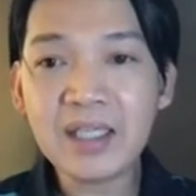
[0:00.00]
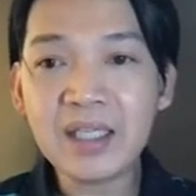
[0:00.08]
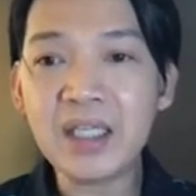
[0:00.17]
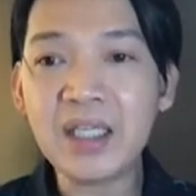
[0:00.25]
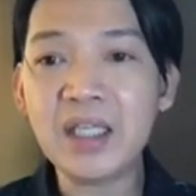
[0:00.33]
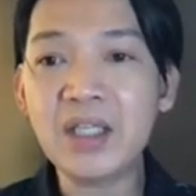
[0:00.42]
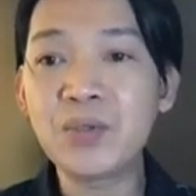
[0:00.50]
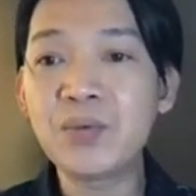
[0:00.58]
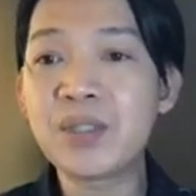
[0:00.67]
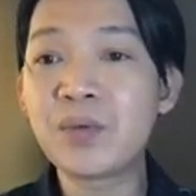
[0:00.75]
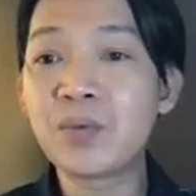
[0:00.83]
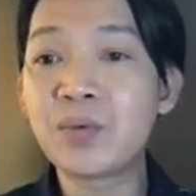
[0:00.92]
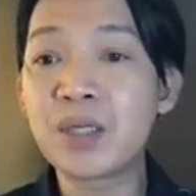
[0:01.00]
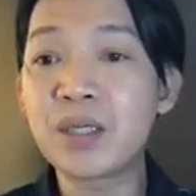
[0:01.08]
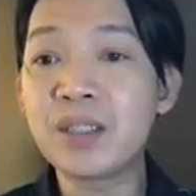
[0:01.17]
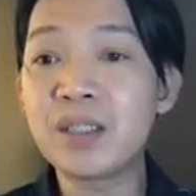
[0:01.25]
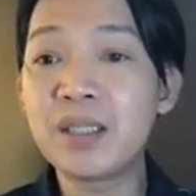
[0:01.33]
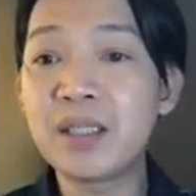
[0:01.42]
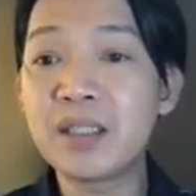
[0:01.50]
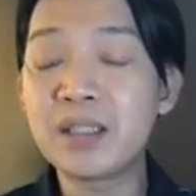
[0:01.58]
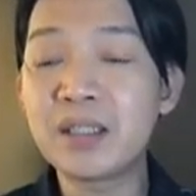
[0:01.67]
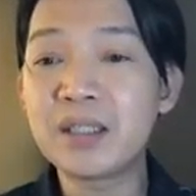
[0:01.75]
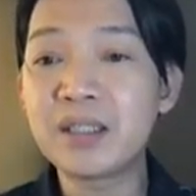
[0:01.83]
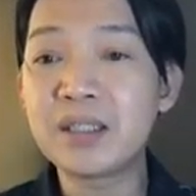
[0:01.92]
he used the word
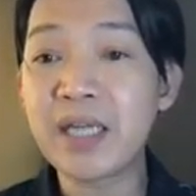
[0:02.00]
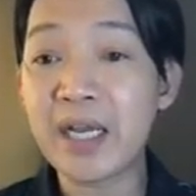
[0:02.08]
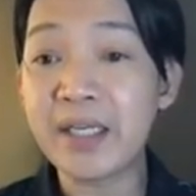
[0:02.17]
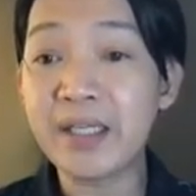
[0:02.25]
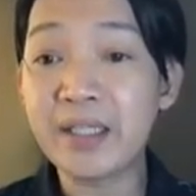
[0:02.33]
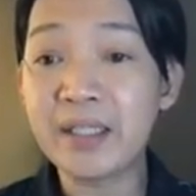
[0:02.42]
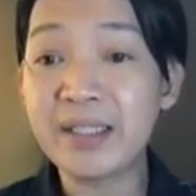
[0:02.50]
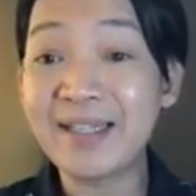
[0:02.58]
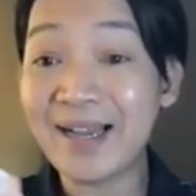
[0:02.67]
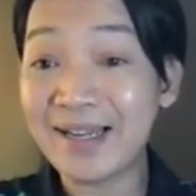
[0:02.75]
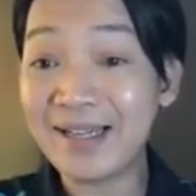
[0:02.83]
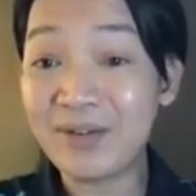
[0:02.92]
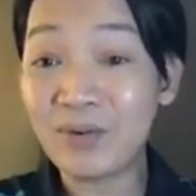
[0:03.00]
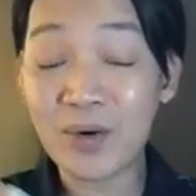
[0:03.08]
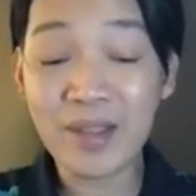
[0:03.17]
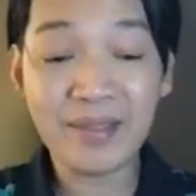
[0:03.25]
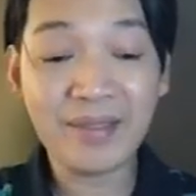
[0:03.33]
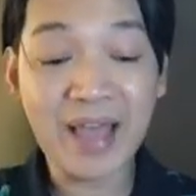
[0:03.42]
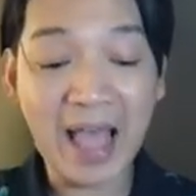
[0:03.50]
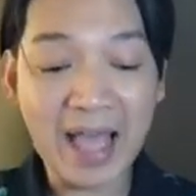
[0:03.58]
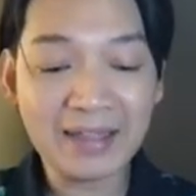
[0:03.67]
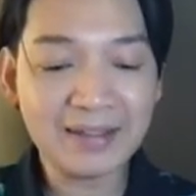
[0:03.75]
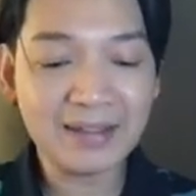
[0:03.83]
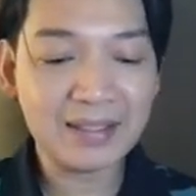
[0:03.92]
none. None or that.